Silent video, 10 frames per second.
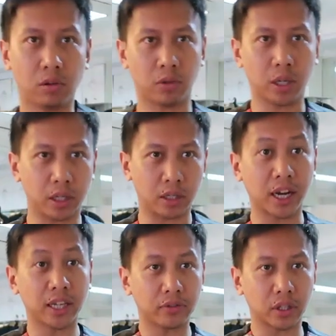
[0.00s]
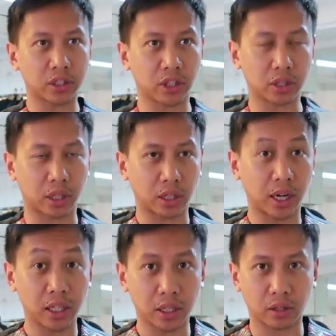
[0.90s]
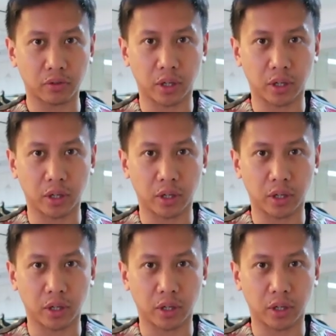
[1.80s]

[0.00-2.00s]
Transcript: Alright. I even just like, I like the